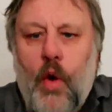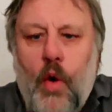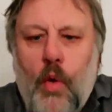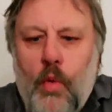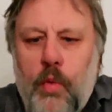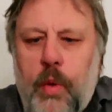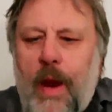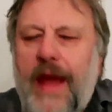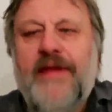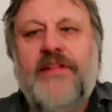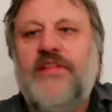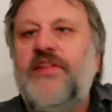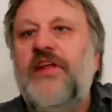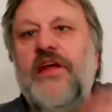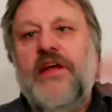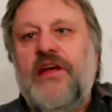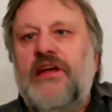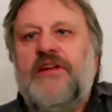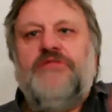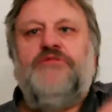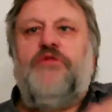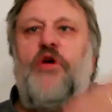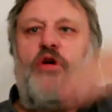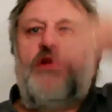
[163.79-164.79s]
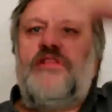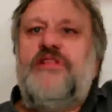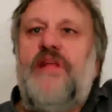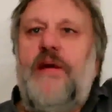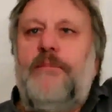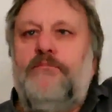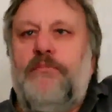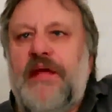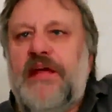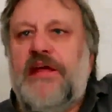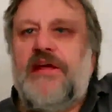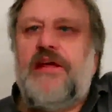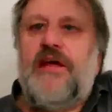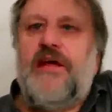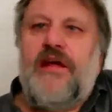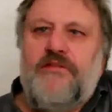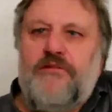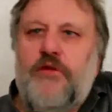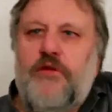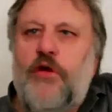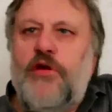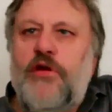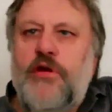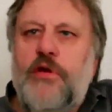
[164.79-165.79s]
waiting for the big
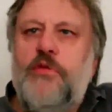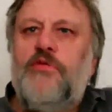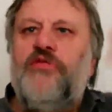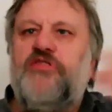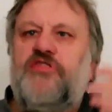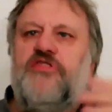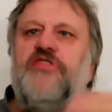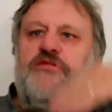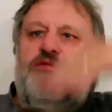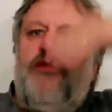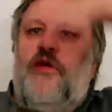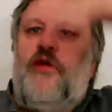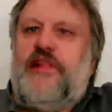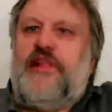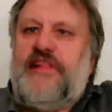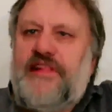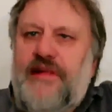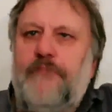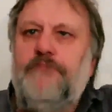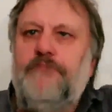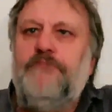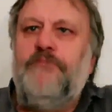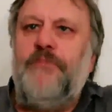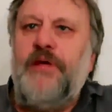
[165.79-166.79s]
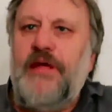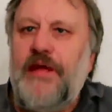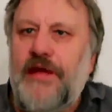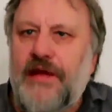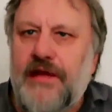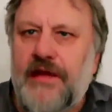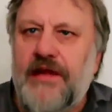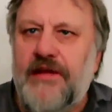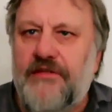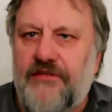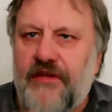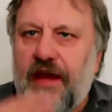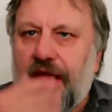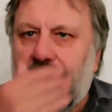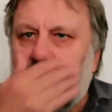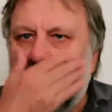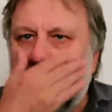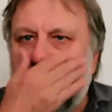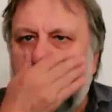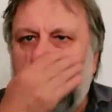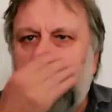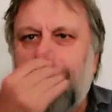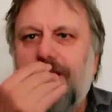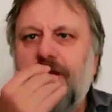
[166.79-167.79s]
revolution, for some big
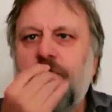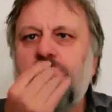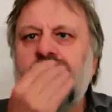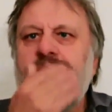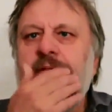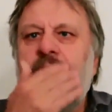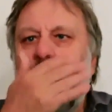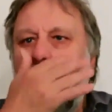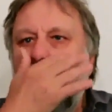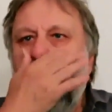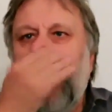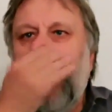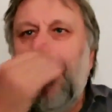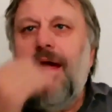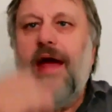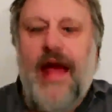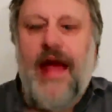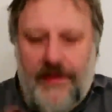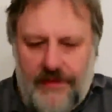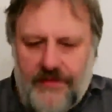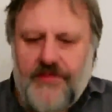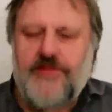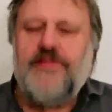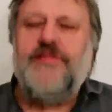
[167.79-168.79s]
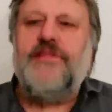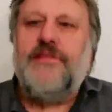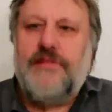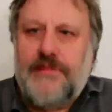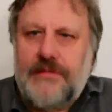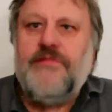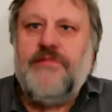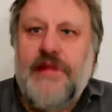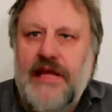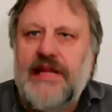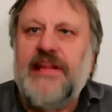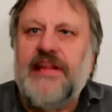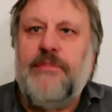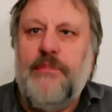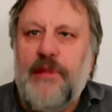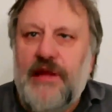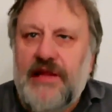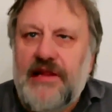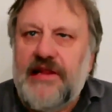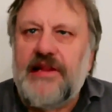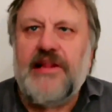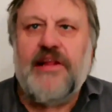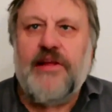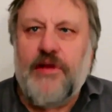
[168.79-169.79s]
event. And this
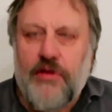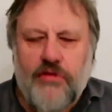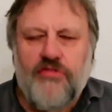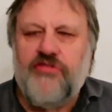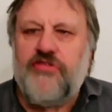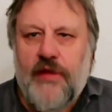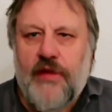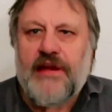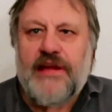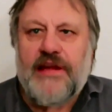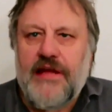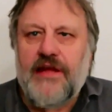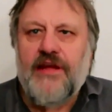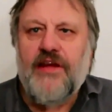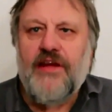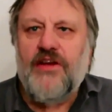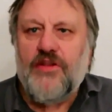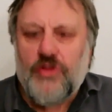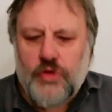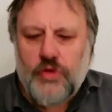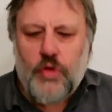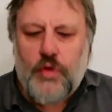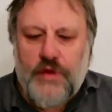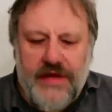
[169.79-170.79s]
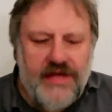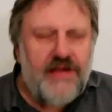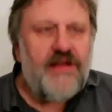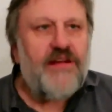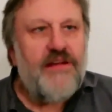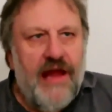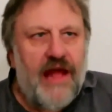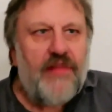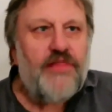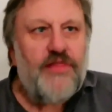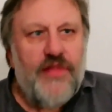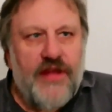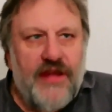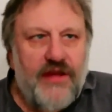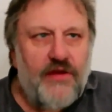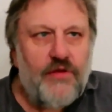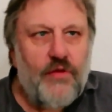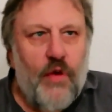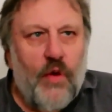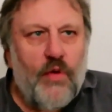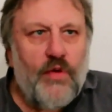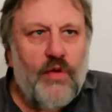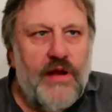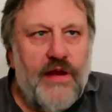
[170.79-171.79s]
means usually doing
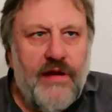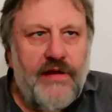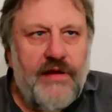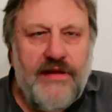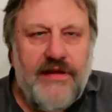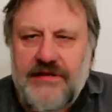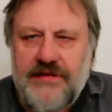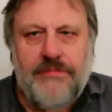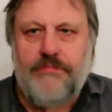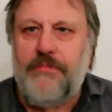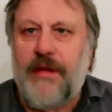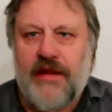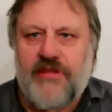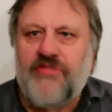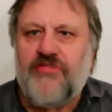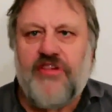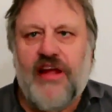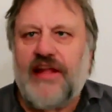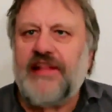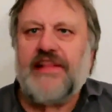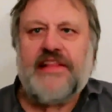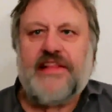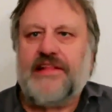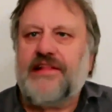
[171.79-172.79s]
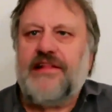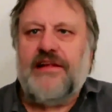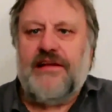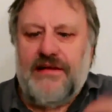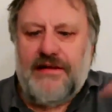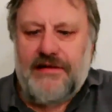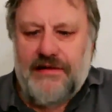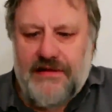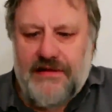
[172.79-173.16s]
nothing concrete, but just